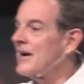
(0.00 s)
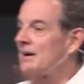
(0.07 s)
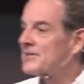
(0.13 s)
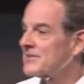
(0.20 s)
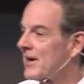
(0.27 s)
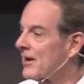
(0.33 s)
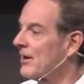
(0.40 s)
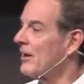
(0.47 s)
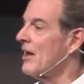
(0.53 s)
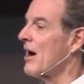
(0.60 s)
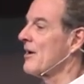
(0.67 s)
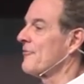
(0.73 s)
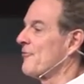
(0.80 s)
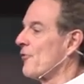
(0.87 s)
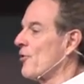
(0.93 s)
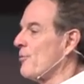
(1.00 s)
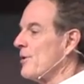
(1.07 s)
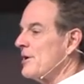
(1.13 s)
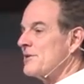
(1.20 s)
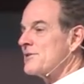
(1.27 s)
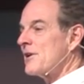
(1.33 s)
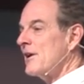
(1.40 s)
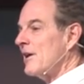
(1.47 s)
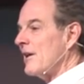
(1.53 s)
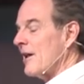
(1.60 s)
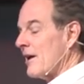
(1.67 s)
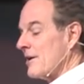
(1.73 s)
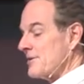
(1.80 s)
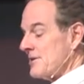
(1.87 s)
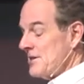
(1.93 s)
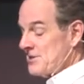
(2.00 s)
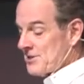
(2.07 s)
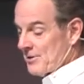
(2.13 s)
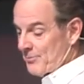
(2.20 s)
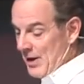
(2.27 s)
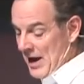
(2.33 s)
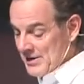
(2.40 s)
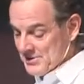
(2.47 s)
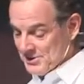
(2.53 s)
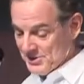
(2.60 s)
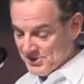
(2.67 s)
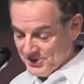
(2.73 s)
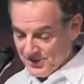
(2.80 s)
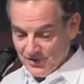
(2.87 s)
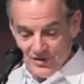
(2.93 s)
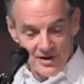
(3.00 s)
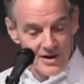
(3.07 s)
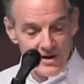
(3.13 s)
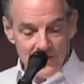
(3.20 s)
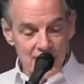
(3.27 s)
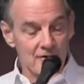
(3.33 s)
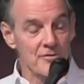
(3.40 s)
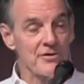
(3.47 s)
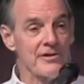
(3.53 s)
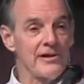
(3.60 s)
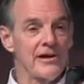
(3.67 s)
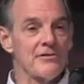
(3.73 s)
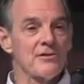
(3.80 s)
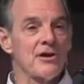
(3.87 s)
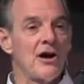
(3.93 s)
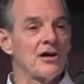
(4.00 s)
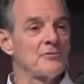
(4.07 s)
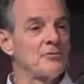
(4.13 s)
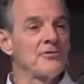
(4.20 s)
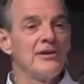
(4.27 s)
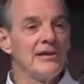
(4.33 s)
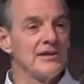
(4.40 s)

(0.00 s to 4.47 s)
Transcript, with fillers: He cuts out a lot of verbiage, a lot of teaching passages are, that are in the other gospels